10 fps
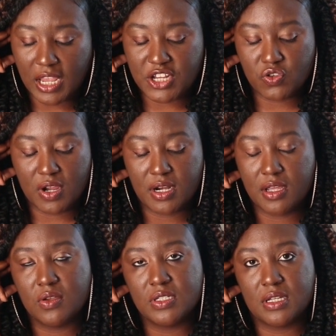Adriana
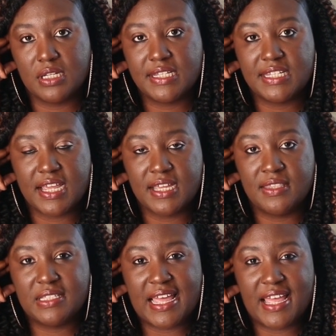goes on to say
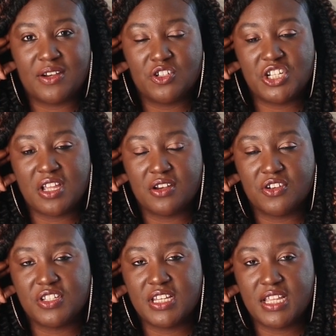that she
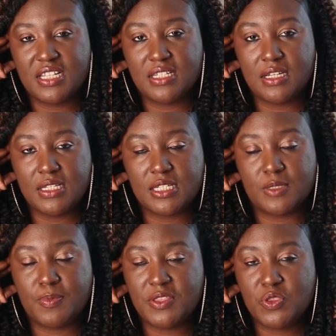understands Denise
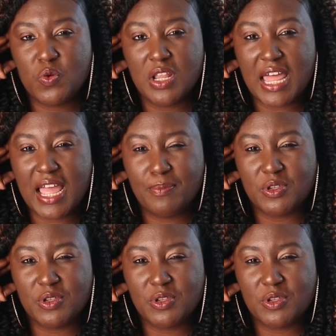has been through a lot,